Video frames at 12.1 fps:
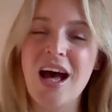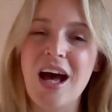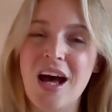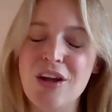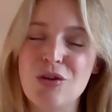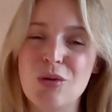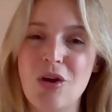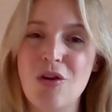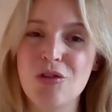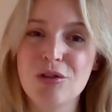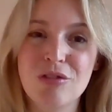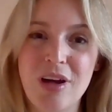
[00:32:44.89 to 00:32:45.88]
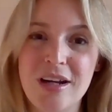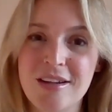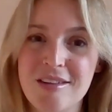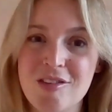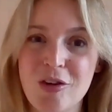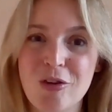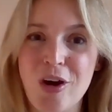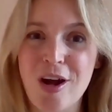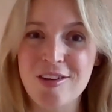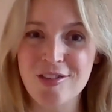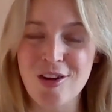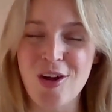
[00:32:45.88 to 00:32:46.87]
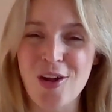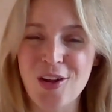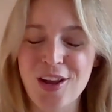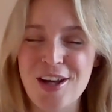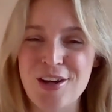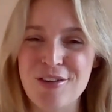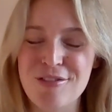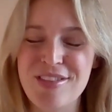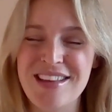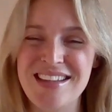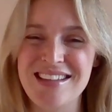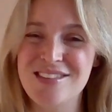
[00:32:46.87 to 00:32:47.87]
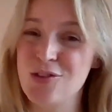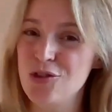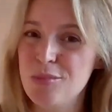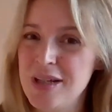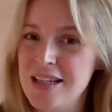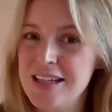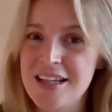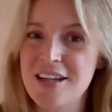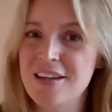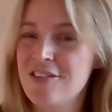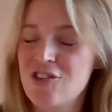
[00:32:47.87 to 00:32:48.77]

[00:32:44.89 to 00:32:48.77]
You can also find us across all of the social media